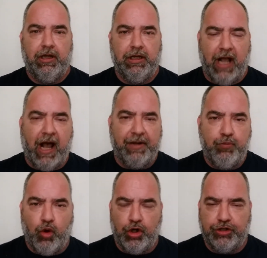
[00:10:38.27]
God
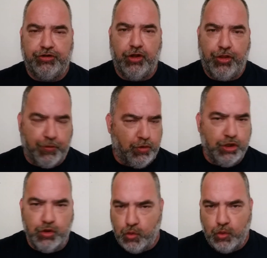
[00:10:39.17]
works
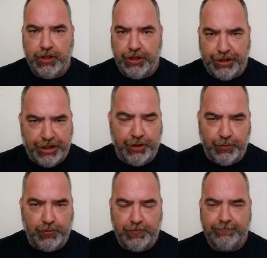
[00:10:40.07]
through you.
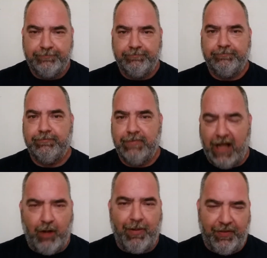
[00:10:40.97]

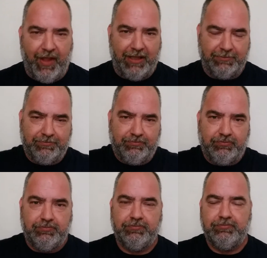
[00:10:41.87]
How about that?
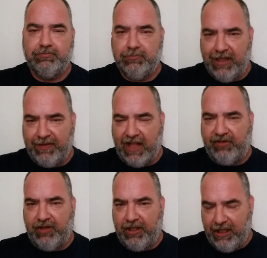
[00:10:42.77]
Let that
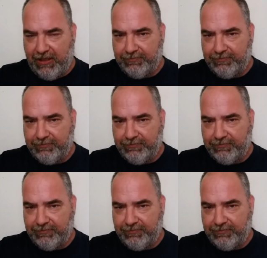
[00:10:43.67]
sink in.